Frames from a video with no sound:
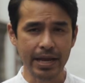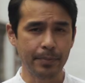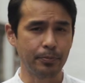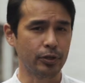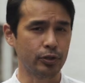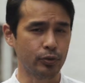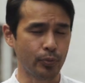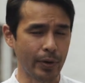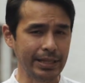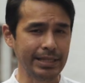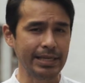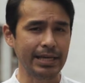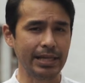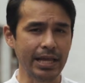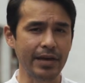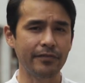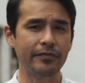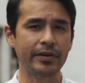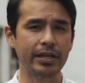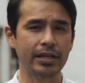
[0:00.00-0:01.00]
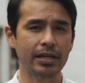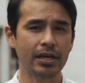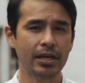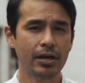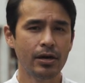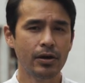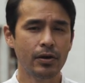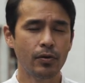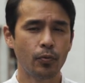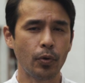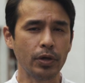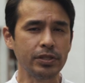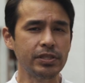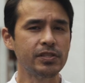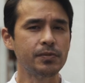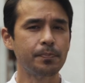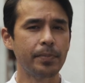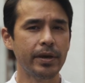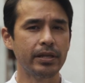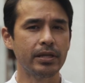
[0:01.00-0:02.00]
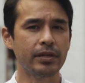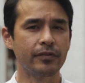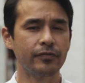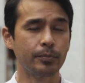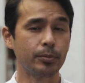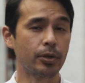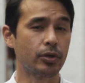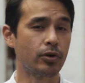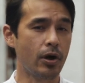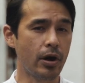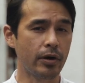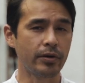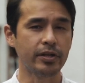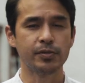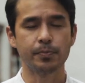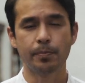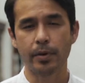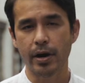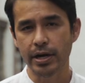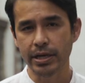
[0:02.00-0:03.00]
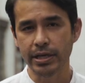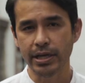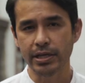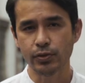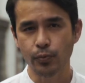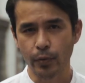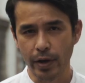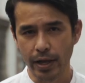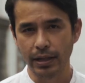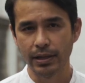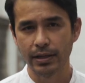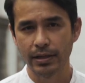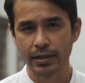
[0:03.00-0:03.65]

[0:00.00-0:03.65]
April twenty eleven, was suspended from the Congress Party as well.